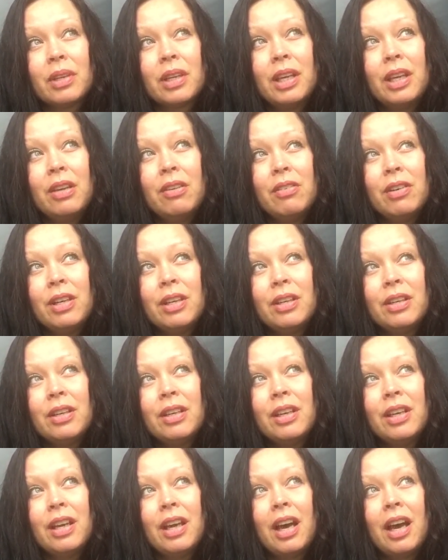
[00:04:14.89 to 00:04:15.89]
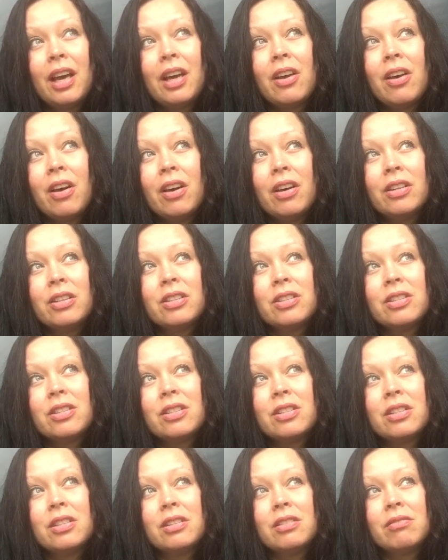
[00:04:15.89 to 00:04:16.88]
Even I can't
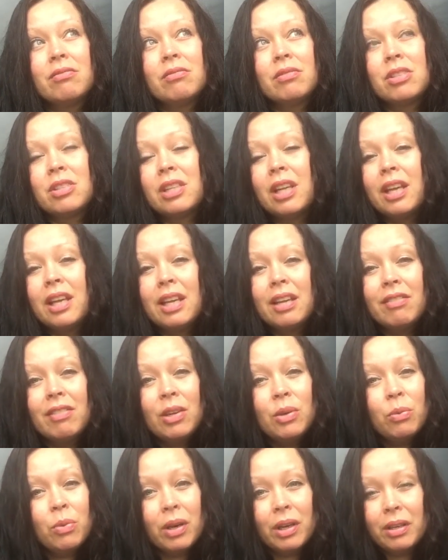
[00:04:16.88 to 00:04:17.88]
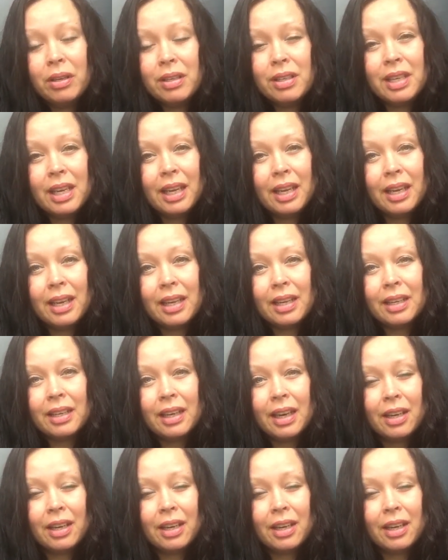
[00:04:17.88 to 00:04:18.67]
stay even one day.